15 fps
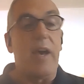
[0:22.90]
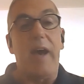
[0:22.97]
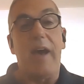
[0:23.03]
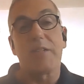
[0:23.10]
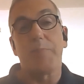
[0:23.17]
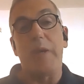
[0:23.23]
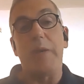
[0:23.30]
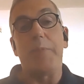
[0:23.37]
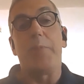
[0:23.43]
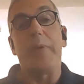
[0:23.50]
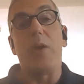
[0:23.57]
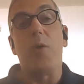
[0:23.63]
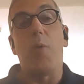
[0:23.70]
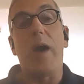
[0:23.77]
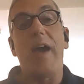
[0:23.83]
As people will
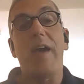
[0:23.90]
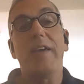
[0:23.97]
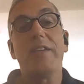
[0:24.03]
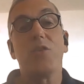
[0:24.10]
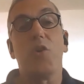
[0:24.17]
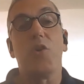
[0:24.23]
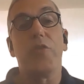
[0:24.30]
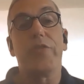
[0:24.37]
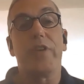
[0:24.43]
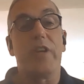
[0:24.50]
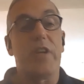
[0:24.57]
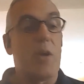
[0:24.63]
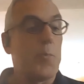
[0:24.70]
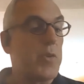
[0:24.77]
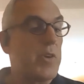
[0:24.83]
be aware, he's authored a
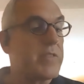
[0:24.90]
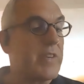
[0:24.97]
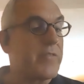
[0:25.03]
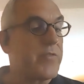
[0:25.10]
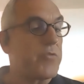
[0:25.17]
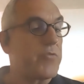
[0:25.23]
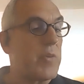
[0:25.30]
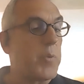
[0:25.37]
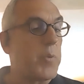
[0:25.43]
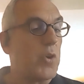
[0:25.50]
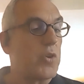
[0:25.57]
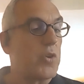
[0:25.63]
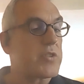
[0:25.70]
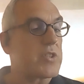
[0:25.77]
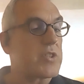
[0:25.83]
number of different
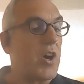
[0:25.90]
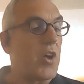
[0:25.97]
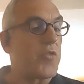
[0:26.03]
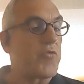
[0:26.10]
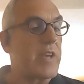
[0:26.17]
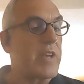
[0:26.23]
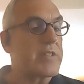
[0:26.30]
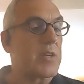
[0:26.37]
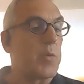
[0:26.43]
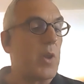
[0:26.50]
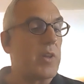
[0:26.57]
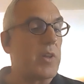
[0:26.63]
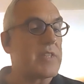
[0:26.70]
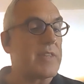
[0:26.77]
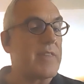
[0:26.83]
reports on race
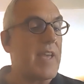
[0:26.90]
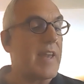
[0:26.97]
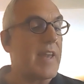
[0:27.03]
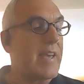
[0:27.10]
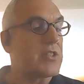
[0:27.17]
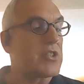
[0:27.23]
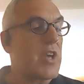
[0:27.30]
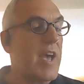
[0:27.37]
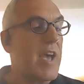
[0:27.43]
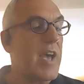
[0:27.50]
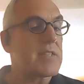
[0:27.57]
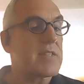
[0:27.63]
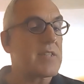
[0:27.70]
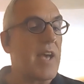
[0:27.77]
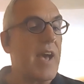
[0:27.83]
equality in the NHS
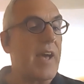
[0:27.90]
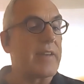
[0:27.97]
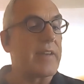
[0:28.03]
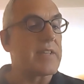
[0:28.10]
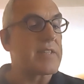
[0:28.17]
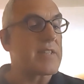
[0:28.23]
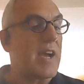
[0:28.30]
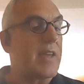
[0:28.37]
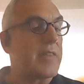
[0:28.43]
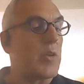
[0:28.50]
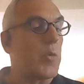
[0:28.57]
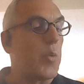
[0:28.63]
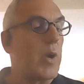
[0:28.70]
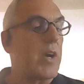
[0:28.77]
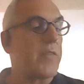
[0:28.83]
and designed the
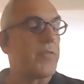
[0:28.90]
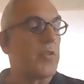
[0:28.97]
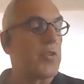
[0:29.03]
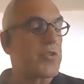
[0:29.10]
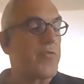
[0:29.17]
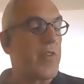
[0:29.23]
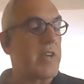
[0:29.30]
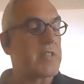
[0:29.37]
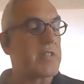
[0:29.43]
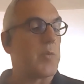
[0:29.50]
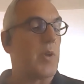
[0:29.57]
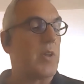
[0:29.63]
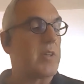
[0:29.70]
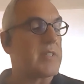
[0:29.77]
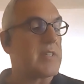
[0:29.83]
Workforce Race
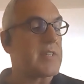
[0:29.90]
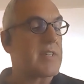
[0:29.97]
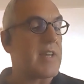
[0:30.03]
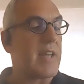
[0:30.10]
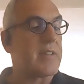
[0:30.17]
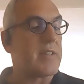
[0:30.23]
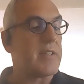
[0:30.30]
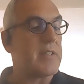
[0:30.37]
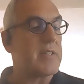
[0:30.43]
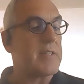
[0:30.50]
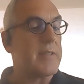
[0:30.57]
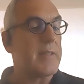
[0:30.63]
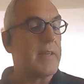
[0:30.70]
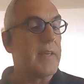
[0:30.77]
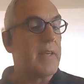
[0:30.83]
Equality Standard.
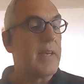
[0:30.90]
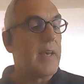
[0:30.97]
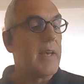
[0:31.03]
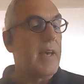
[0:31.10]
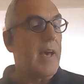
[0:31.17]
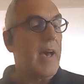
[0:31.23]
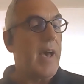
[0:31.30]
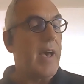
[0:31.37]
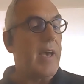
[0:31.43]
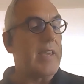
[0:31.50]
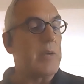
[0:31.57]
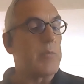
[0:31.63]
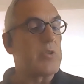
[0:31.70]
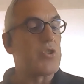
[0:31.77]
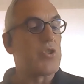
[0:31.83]

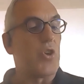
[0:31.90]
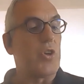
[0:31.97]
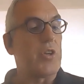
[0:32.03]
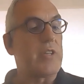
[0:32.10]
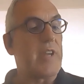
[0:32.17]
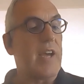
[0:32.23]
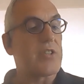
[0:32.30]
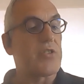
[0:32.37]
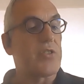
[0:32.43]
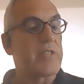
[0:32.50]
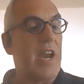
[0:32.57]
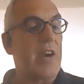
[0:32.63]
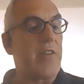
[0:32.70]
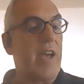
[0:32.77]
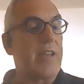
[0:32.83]
He was Joint National
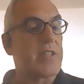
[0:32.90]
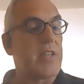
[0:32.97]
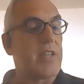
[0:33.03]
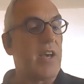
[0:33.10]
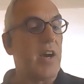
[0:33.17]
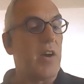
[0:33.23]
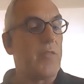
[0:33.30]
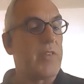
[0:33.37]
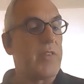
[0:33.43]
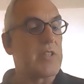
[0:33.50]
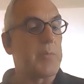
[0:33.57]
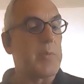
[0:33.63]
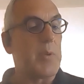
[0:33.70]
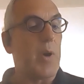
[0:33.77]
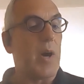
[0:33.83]
Director of the
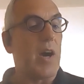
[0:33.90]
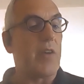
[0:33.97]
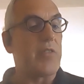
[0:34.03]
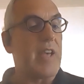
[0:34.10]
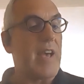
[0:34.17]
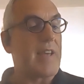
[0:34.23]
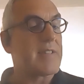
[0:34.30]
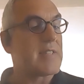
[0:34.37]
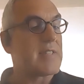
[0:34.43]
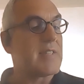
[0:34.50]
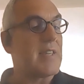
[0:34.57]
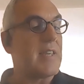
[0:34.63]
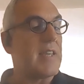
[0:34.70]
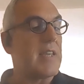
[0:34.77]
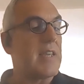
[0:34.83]
WRES
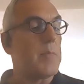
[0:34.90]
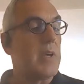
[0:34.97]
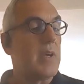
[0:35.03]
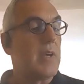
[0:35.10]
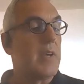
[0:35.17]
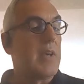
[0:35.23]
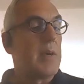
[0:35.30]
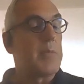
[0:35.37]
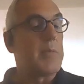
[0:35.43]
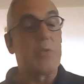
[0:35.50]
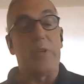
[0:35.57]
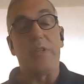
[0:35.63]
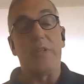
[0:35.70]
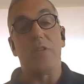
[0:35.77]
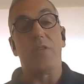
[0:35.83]
team
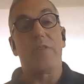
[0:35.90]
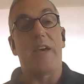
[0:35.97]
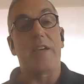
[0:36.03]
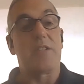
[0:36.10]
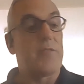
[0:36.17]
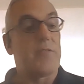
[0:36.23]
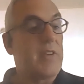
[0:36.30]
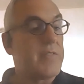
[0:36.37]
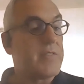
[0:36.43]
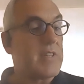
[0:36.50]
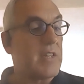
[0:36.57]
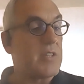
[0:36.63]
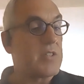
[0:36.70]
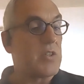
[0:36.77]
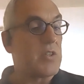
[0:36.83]
between
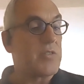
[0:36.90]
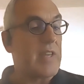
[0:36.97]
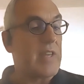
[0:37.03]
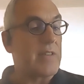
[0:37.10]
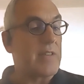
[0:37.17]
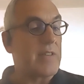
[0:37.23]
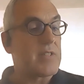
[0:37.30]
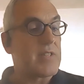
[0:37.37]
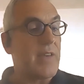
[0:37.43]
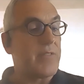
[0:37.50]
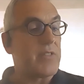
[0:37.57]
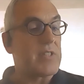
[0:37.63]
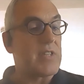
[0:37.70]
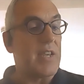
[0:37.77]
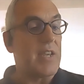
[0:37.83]
2015 and
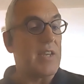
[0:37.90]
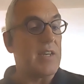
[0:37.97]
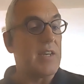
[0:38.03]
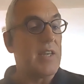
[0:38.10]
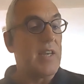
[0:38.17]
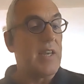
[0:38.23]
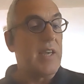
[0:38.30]
2017.